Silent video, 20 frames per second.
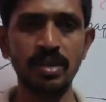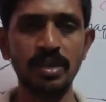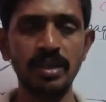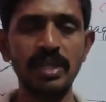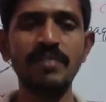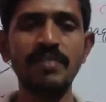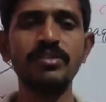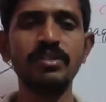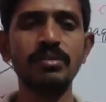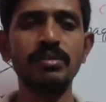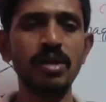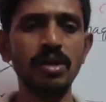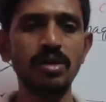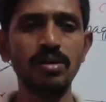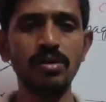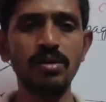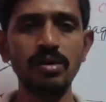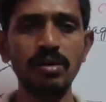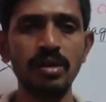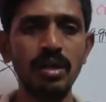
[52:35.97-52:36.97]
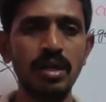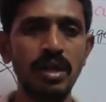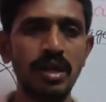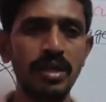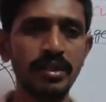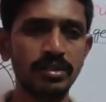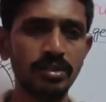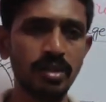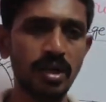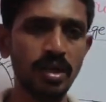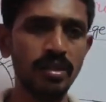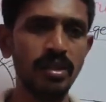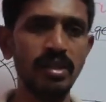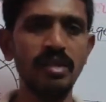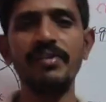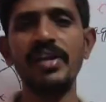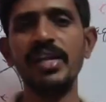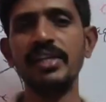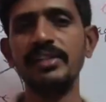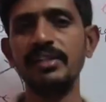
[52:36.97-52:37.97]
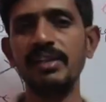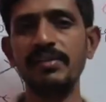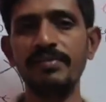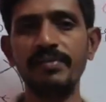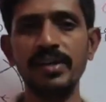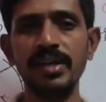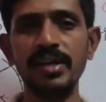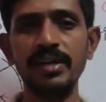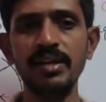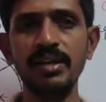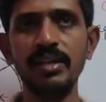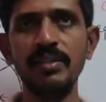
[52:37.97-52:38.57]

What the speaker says: Day after tomorrow I start the refraction of light.